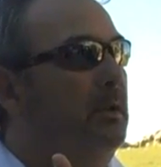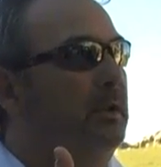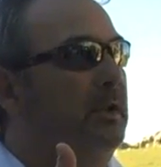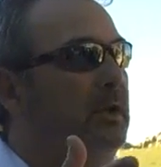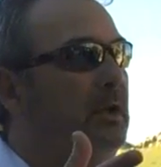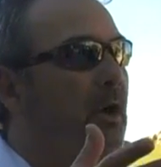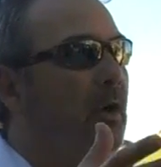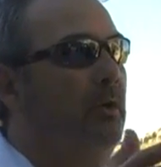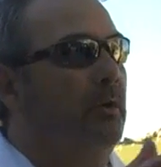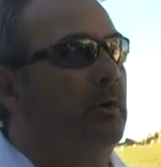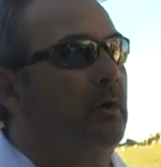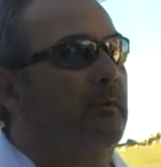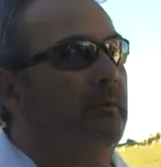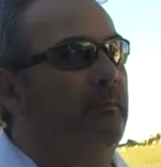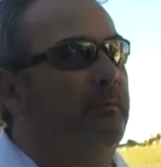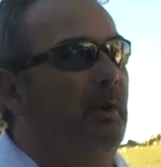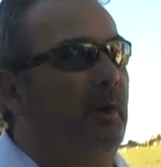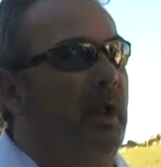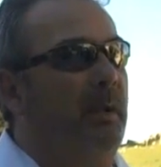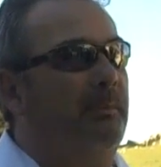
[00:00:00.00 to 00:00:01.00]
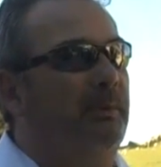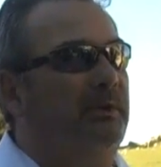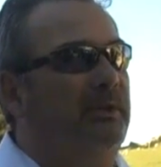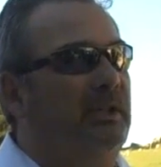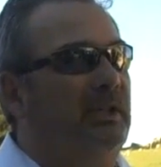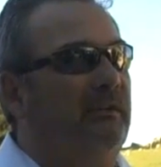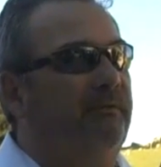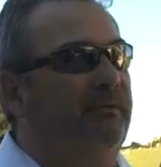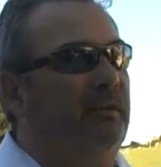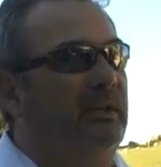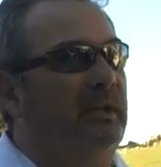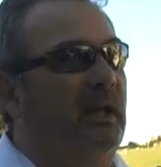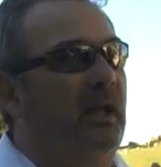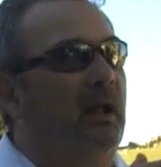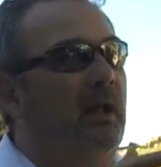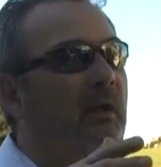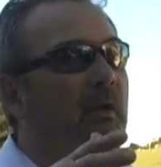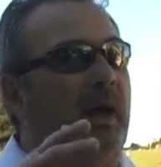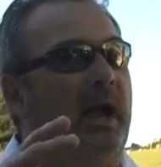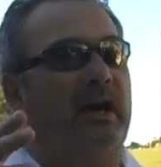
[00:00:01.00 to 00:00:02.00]
The owner of Bon Appetit,
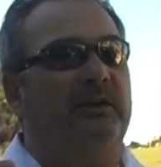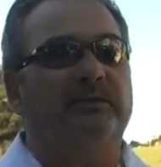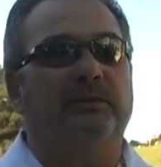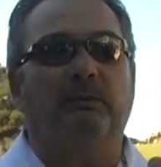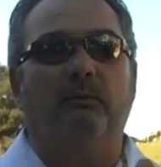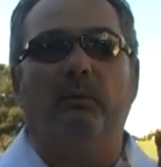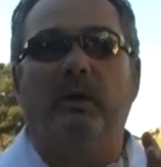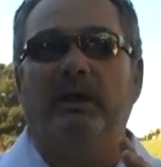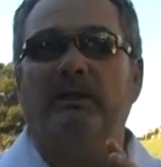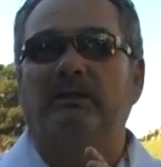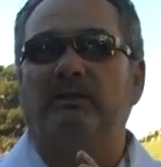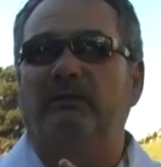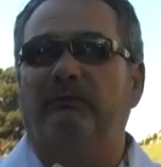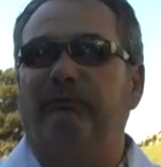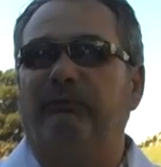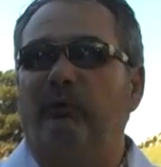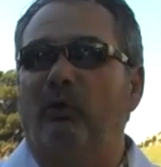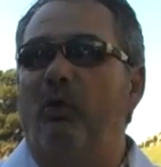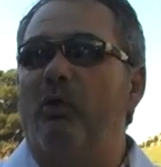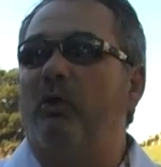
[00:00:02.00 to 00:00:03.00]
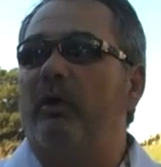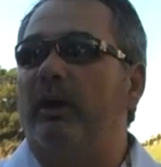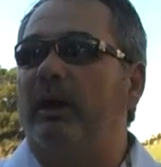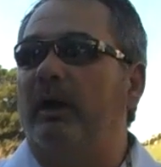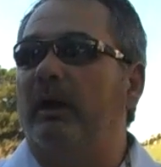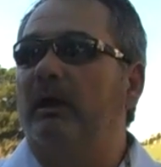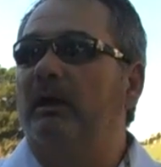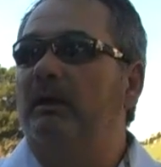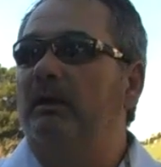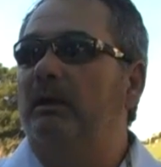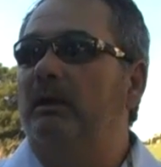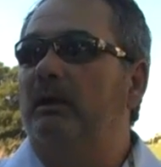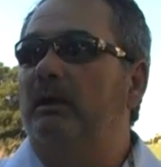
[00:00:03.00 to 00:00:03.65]
Fidel, actually went to Florida